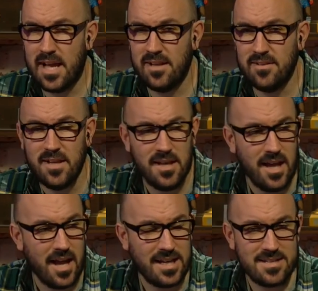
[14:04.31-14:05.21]
And yeah.
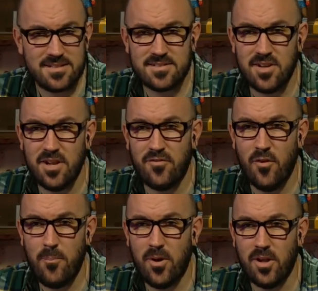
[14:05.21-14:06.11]
I guess the style of
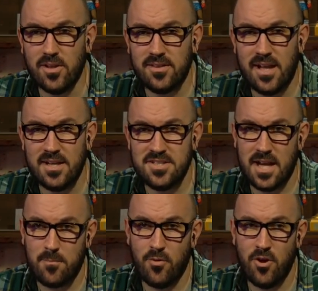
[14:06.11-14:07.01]
football that a
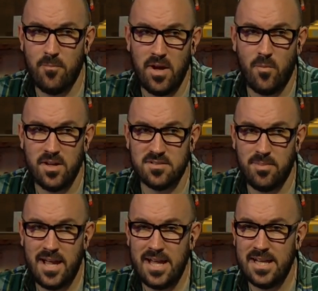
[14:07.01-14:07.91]
Jack Byrne might want to
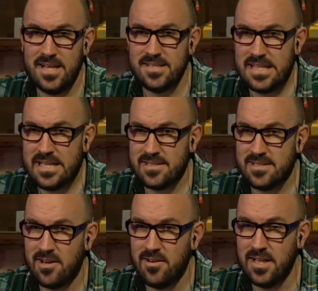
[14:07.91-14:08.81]
play isn't
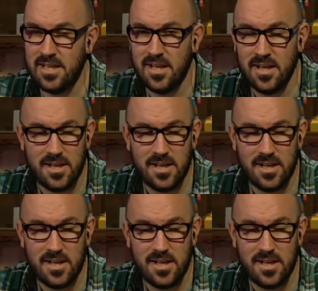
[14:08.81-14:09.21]
necessarily